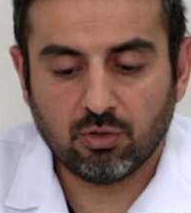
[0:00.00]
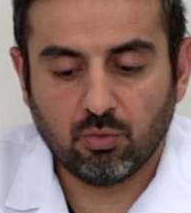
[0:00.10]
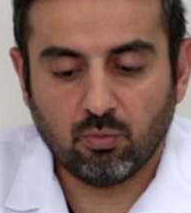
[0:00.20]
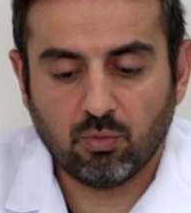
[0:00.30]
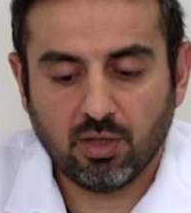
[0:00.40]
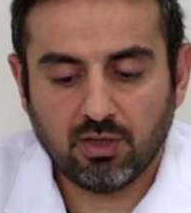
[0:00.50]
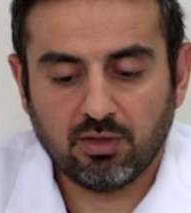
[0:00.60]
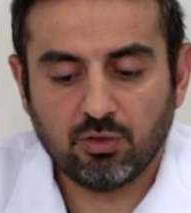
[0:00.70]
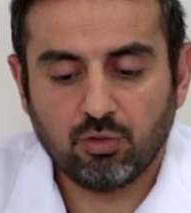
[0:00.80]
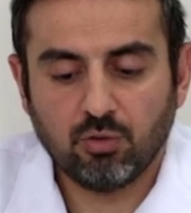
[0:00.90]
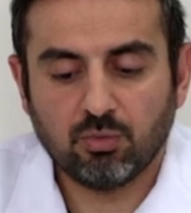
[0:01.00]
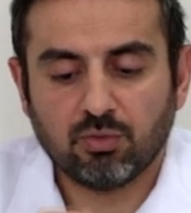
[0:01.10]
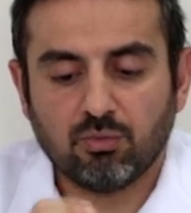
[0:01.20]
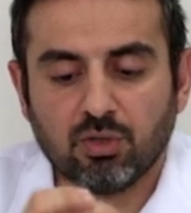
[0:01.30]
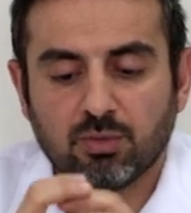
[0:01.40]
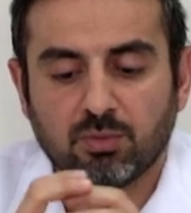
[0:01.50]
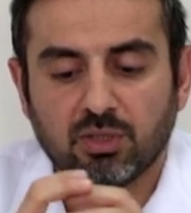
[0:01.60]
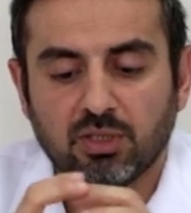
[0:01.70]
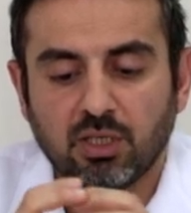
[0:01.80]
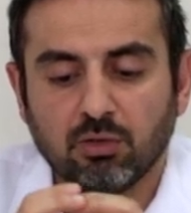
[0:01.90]
So once the tumor reaches
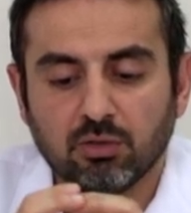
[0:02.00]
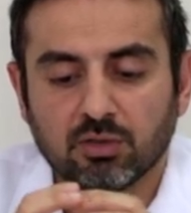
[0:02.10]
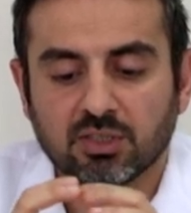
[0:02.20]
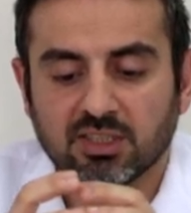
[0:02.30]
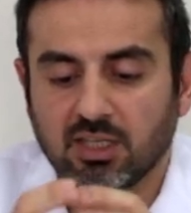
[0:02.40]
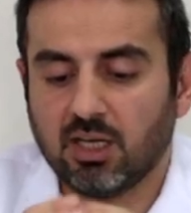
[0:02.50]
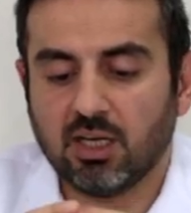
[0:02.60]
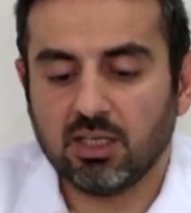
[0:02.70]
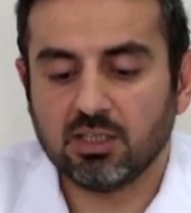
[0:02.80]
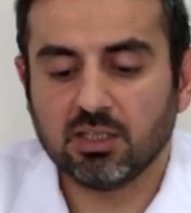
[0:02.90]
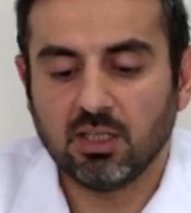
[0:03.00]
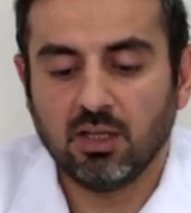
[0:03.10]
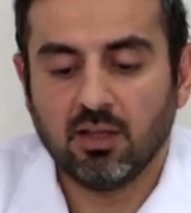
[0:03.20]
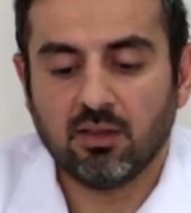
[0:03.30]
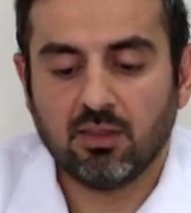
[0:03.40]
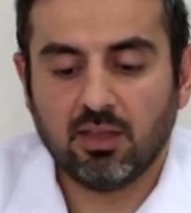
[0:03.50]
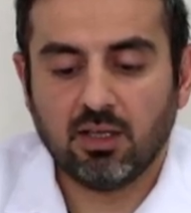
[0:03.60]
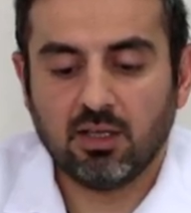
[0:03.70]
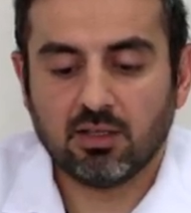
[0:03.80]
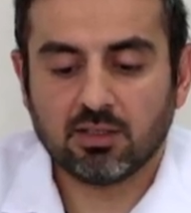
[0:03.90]
particular size,
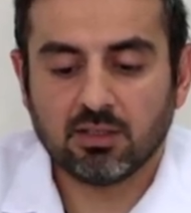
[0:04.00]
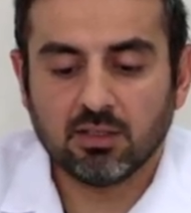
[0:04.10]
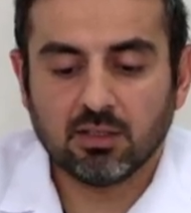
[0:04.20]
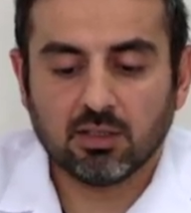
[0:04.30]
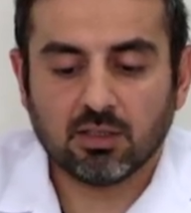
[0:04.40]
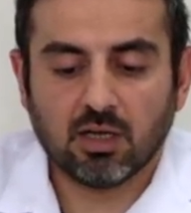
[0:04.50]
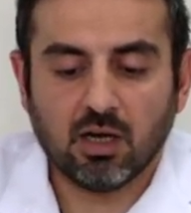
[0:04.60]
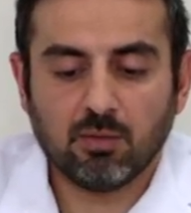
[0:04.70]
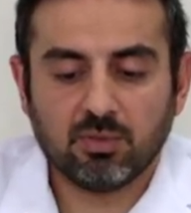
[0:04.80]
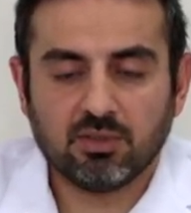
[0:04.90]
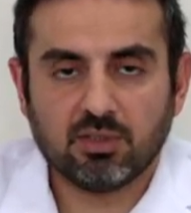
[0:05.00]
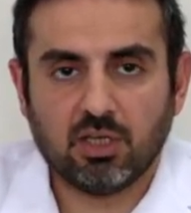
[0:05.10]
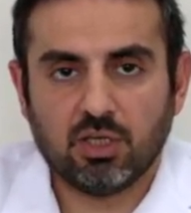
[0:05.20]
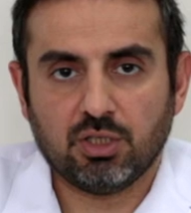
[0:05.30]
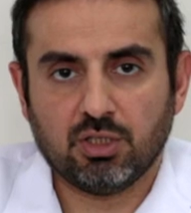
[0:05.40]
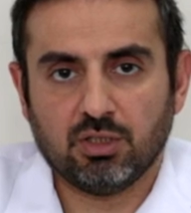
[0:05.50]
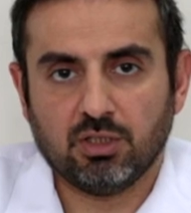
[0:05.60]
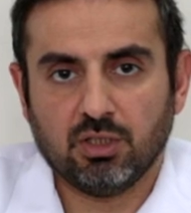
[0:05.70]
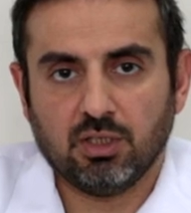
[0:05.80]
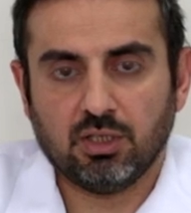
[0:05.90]
this
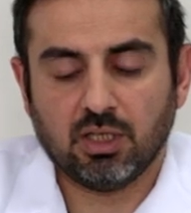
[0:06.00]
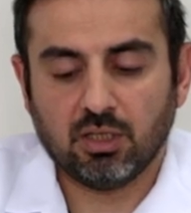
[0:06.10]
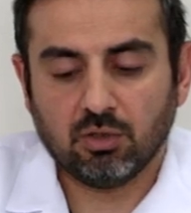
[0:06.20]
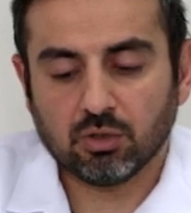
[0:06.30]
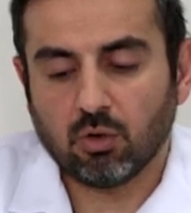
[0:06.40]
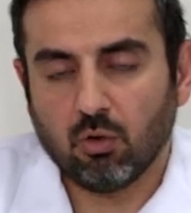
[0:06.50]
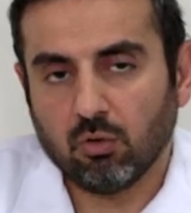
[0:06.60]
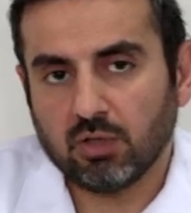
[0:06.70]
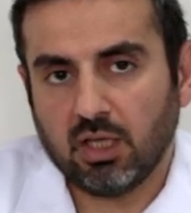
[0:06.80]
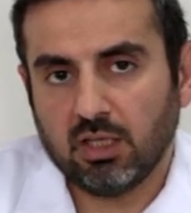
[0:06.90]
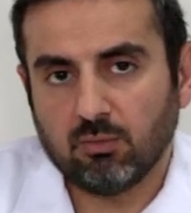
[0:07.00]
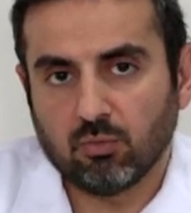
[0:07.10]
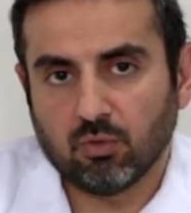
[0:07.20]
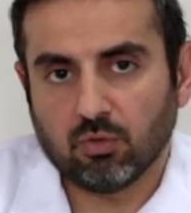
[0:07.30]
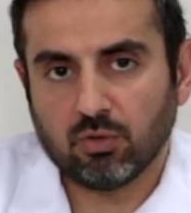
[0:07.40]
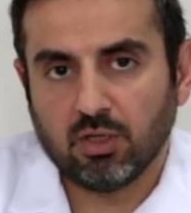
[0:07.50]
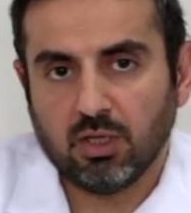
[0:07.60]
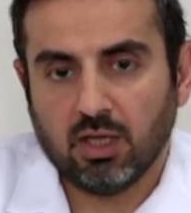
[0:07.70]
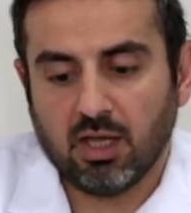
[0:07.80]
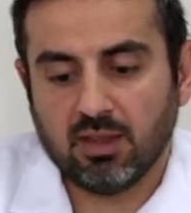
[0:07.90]
compensation cannot hold
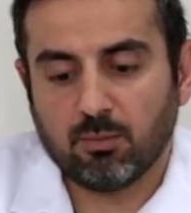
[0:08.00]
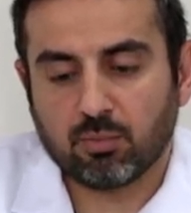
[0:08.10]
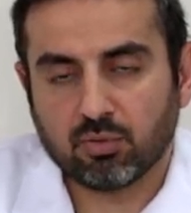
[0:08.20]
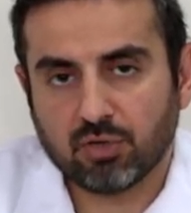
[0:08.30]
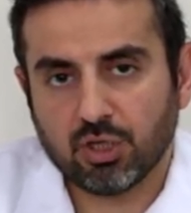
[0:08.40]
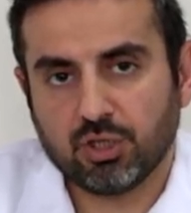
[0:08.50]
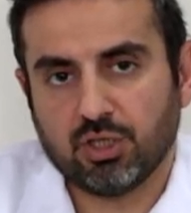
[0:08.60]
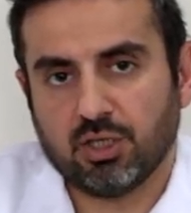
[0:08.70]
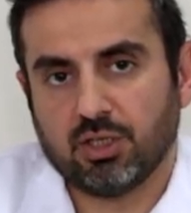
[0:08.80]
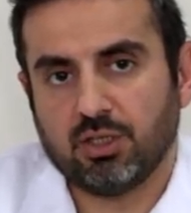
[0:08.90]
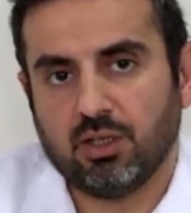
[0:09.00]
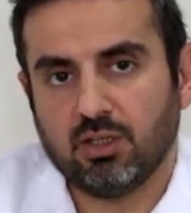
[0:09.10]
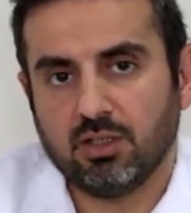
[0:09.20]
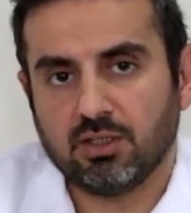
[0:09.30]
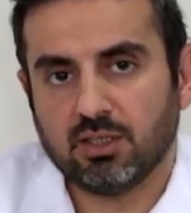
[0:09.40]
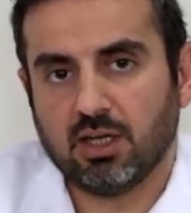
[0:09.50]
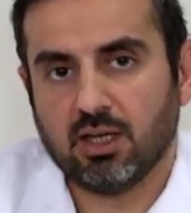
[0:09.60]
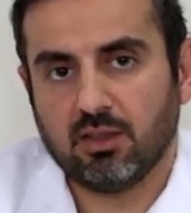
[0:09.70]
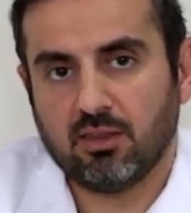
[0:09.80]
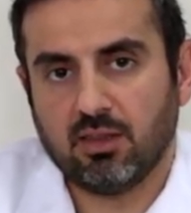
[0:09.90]
anymore, and the pressure
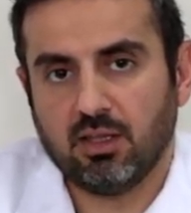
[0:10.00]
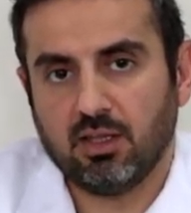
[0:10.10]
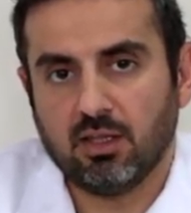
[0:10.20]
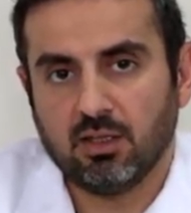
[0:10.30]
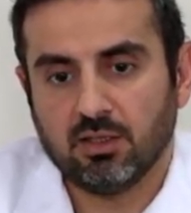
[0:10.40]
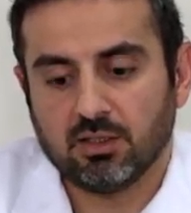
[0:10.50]
inside the